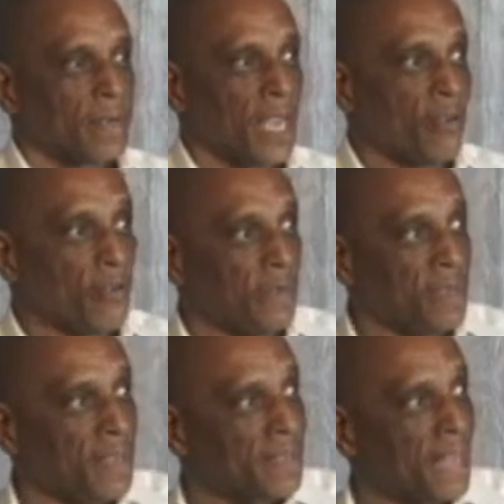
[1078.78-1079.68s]

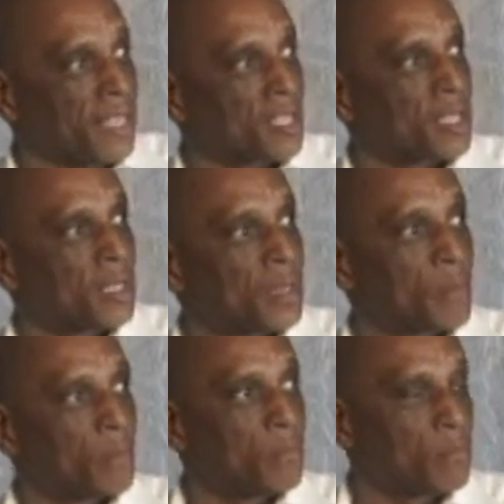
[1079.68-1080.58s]
everything that
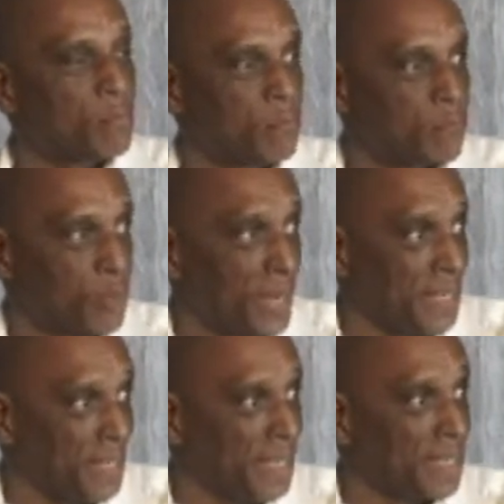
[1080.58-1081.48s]
is
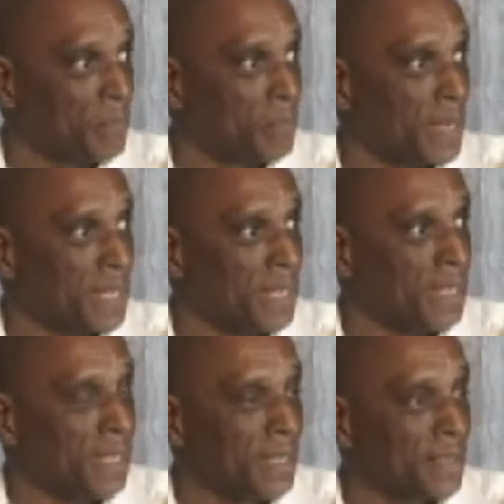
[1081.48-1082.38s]
printed as
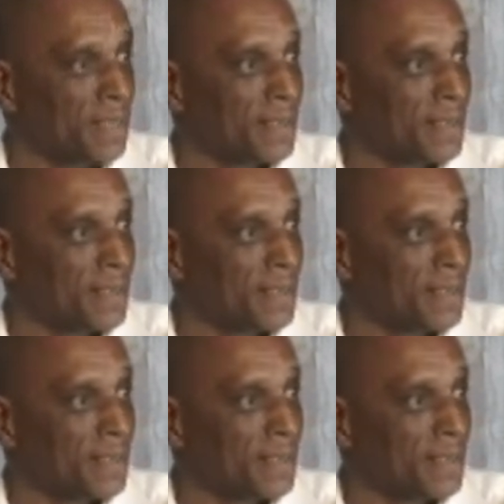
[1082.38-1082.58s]
money